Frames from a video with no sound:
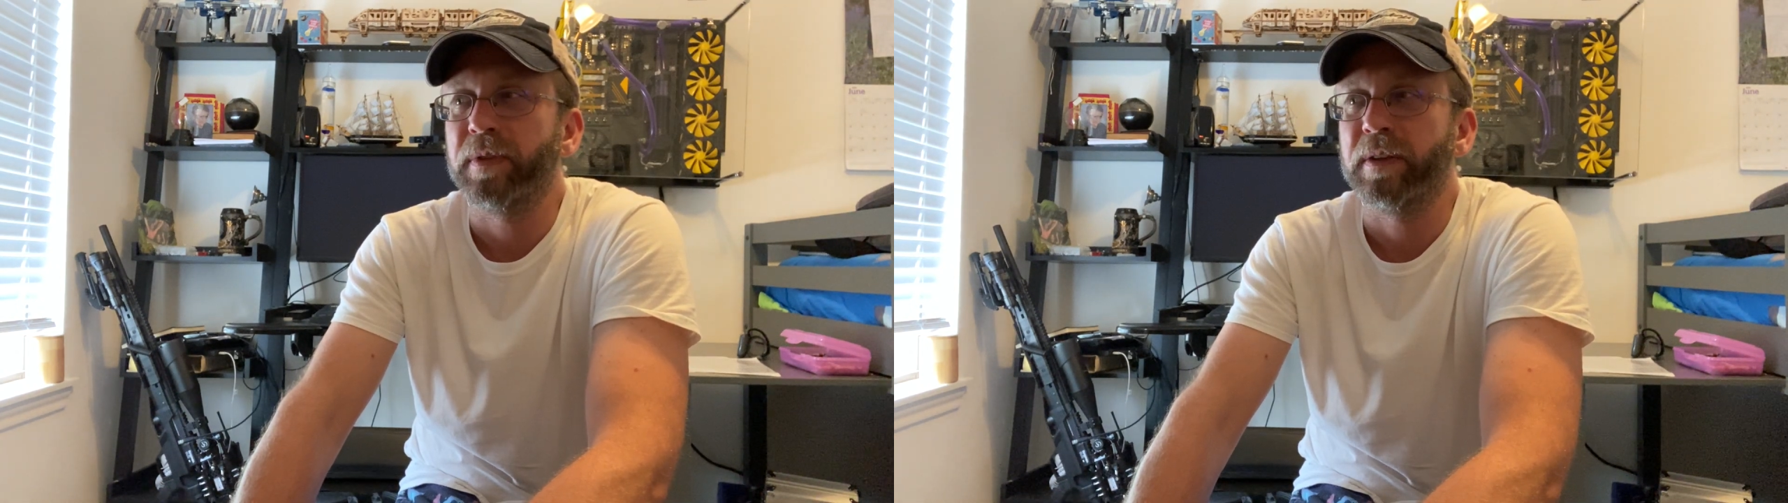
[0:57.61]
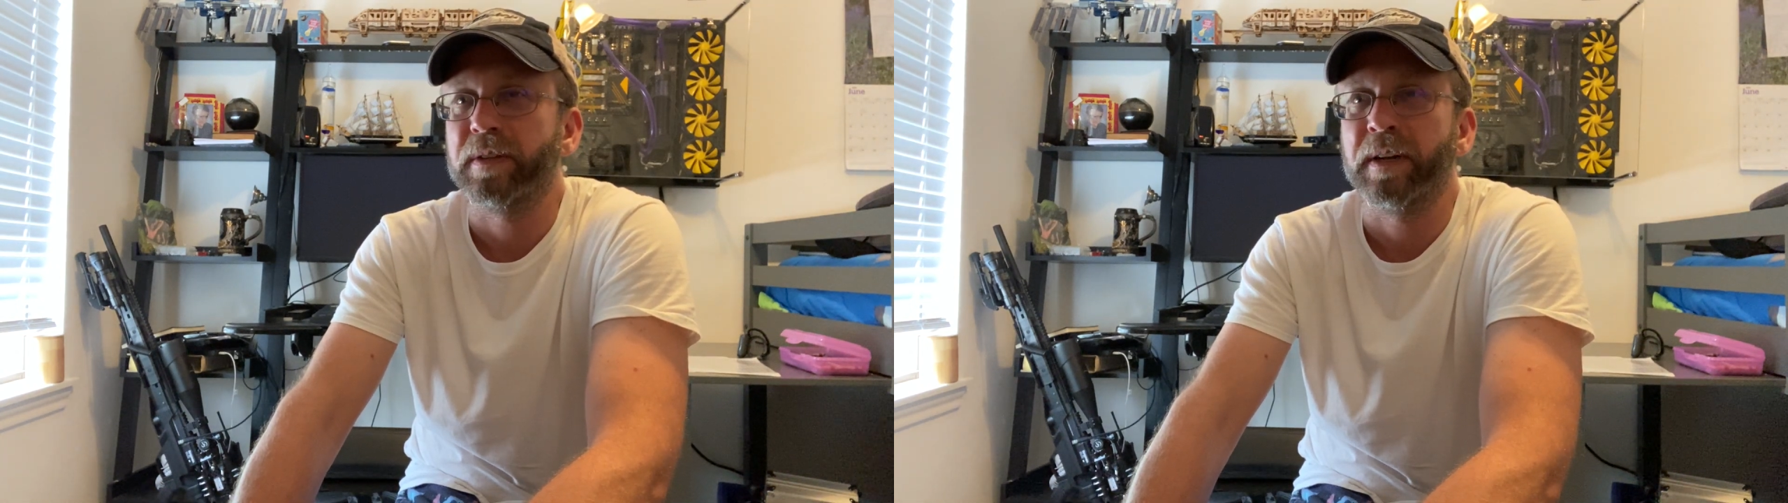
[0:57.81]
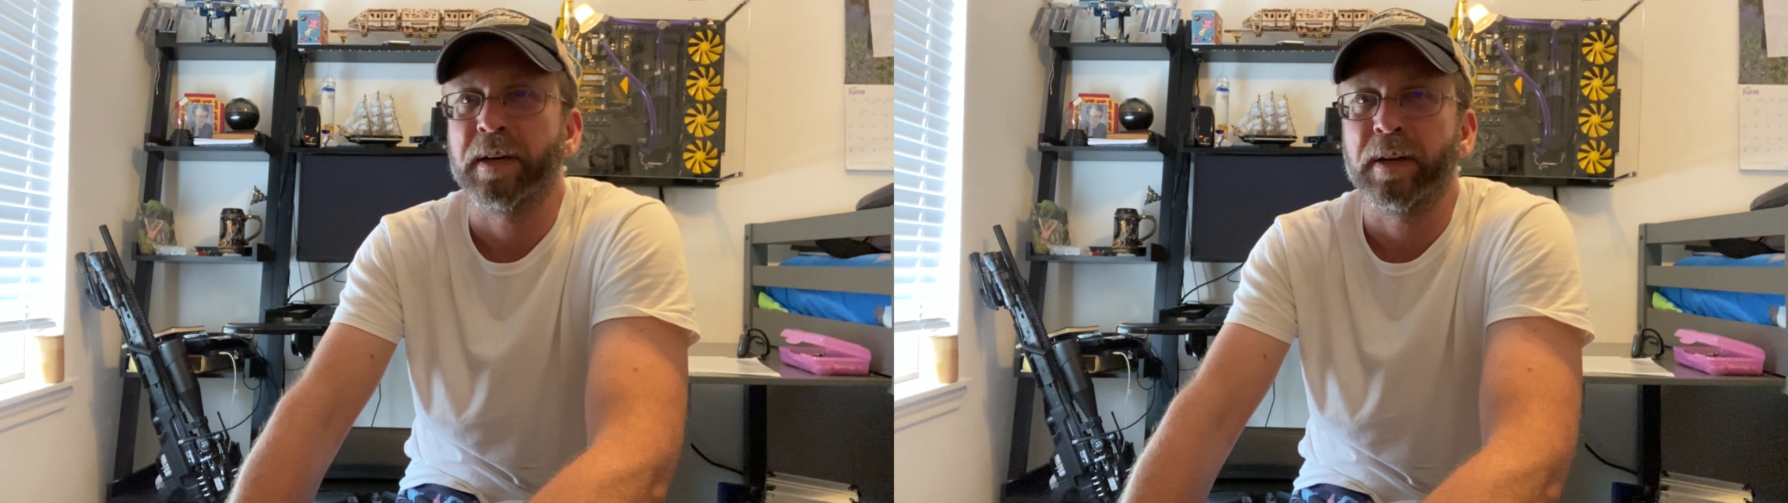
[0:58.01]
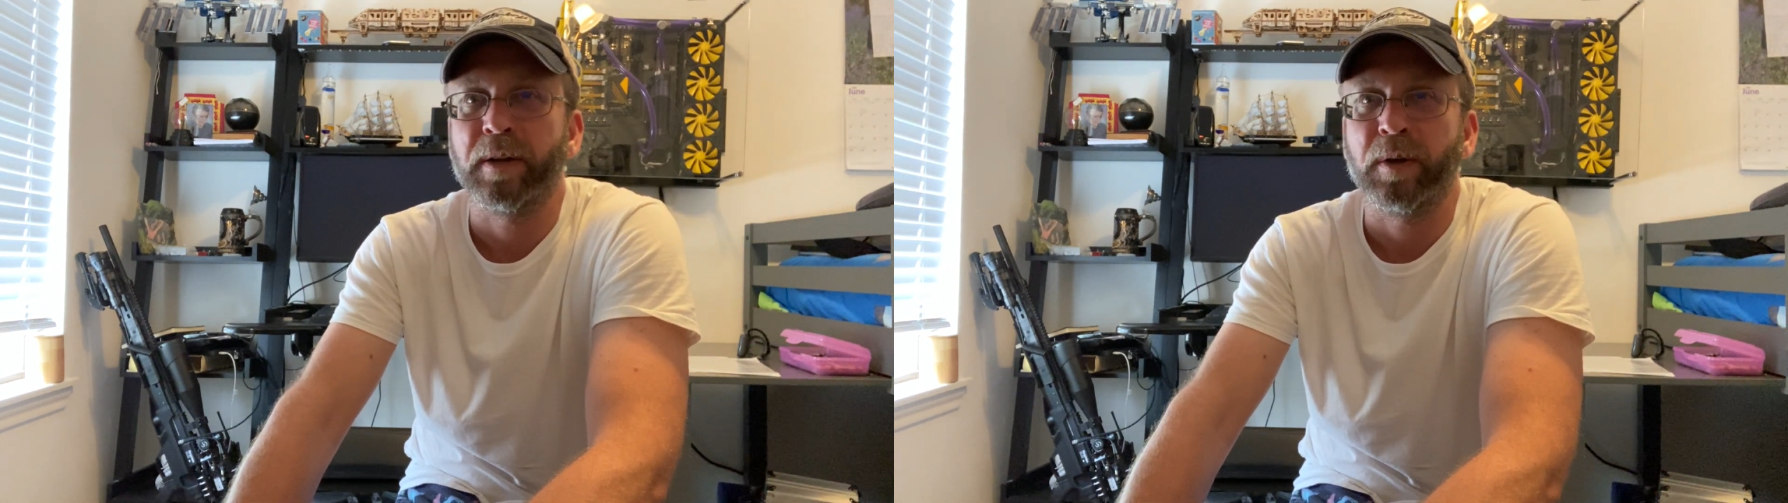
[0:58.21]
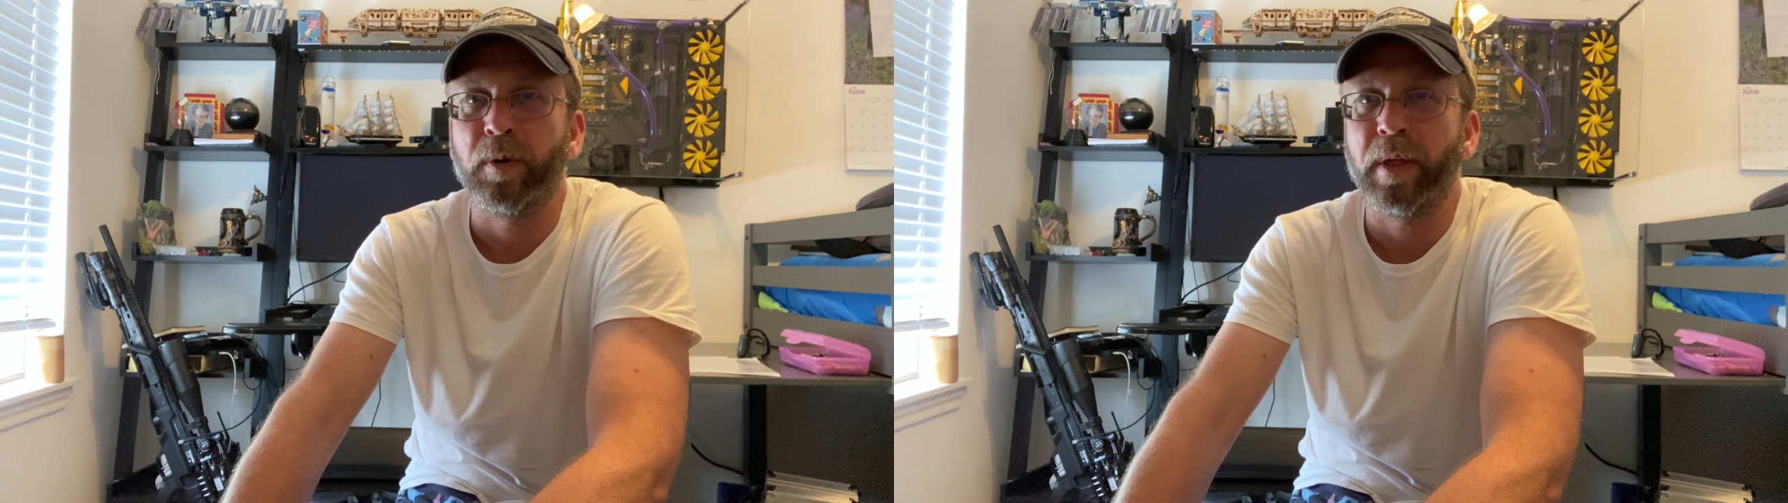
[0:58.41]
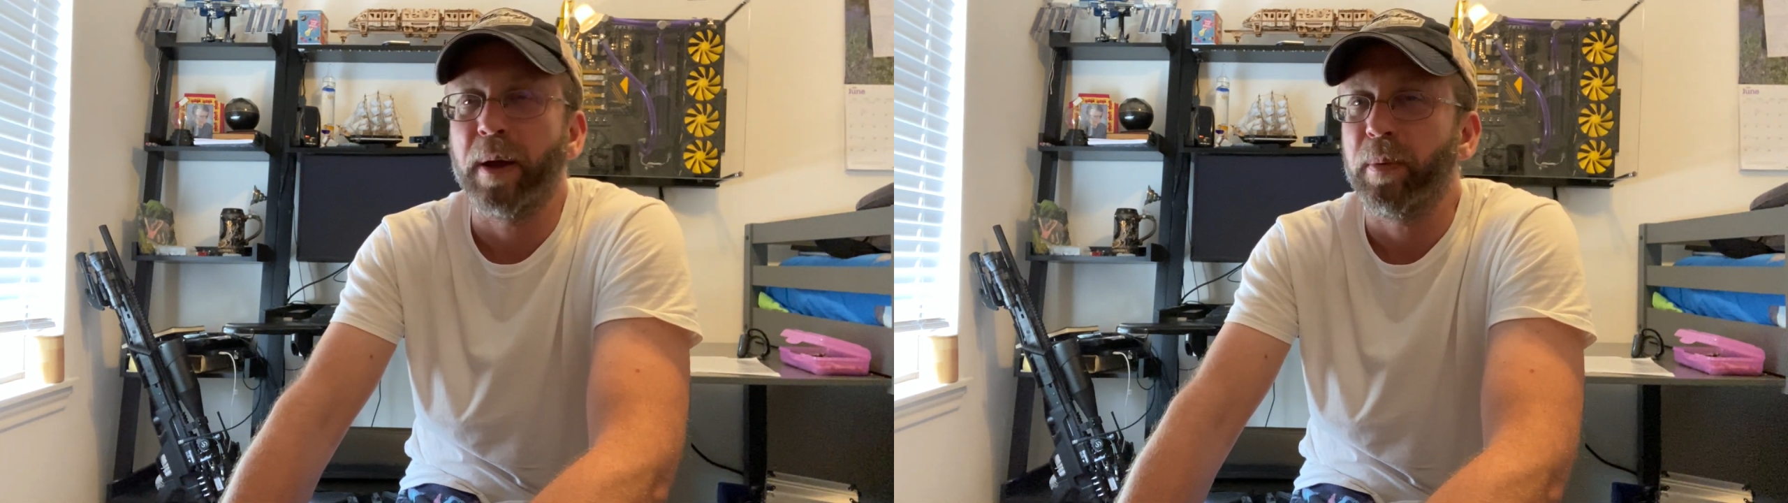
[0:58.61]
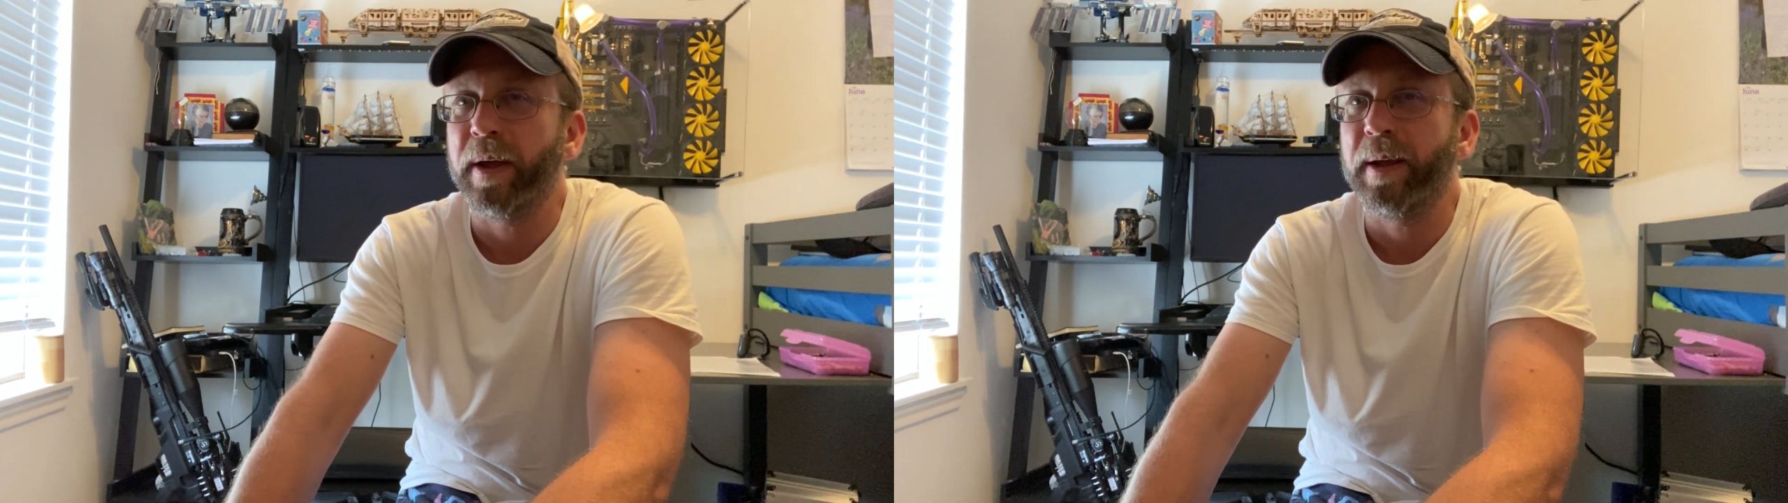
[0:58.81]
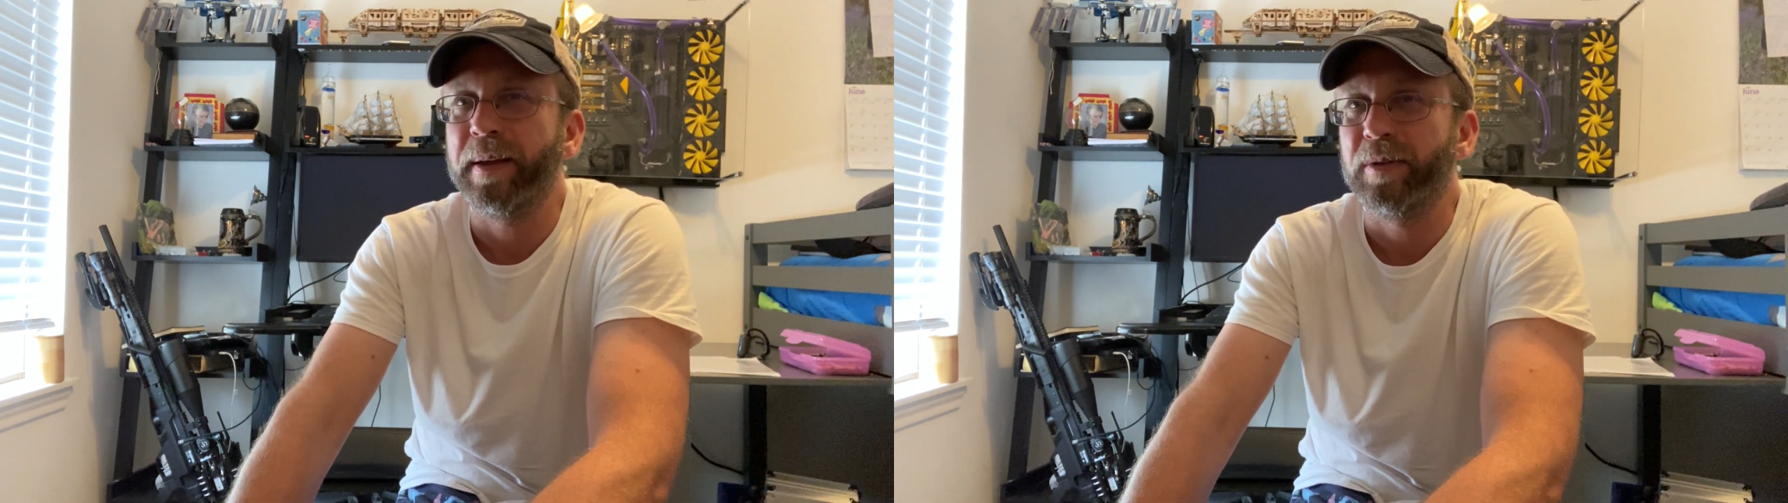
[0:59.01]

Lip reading: it's not gonna go that way.